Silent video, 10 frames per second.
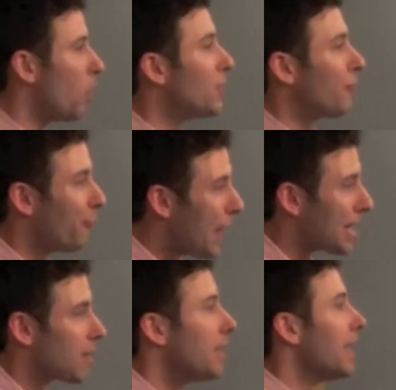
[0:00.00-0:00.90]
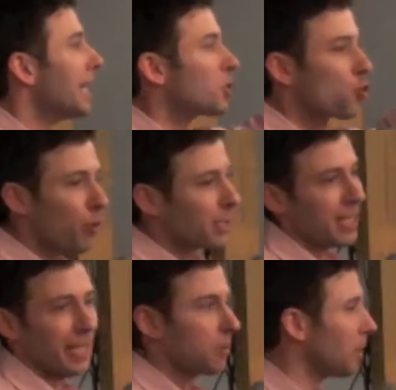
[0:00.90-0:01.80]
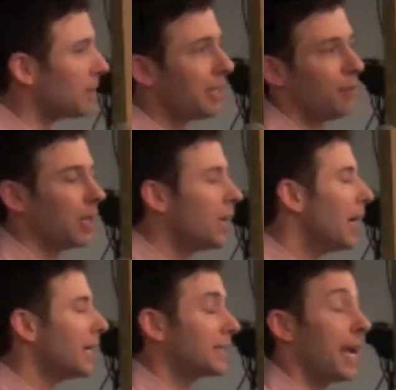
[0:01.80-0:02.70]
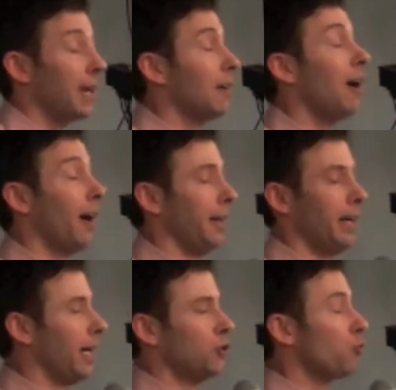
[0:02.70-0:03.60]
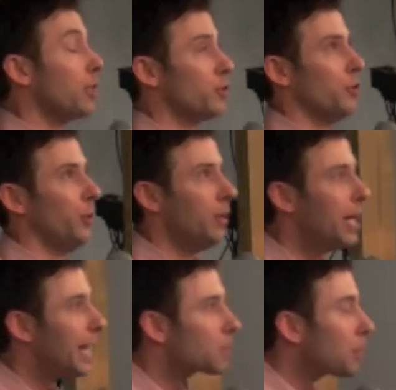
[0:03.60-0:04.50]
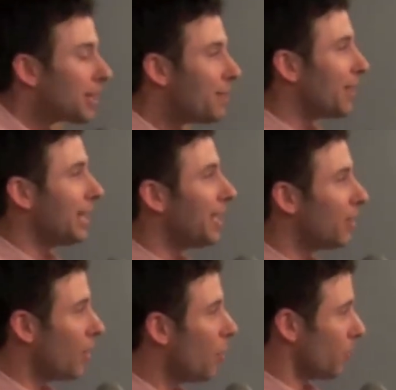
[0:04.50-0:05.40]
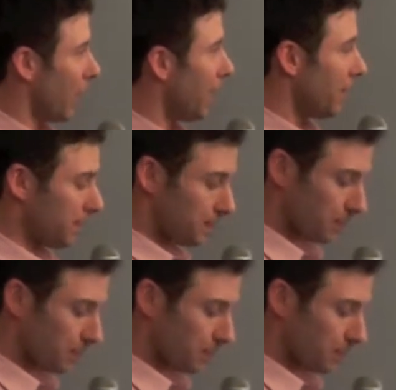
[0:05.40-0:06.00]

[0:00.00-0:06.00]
And what is faith? It's trusting, it's believing, it's saying, God, I, I trust you. It's believing in the unknown, right?